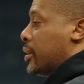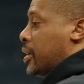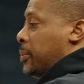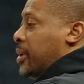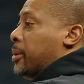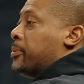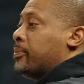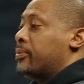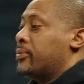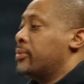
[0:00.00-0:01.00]
Keep it
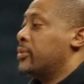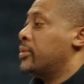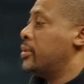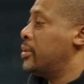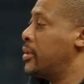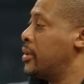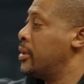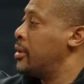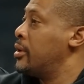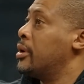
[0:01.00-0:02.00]
up.
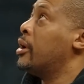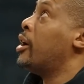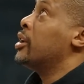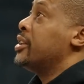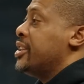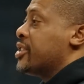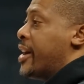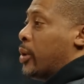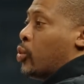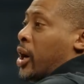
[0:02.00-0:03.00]
All of these are
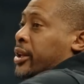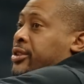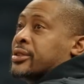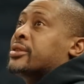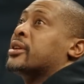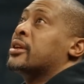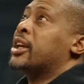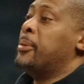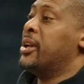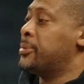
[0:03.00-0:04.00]
and ones.
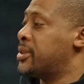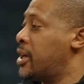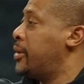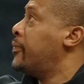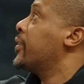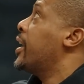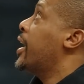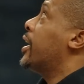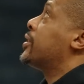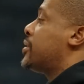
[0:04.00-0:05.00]
Keep it up, son.
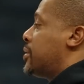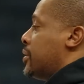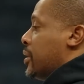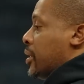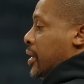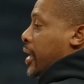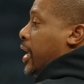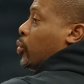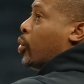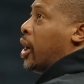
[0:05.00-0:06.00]
Yes.
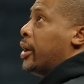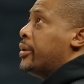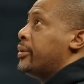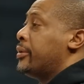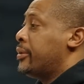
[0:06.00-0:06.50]
And one.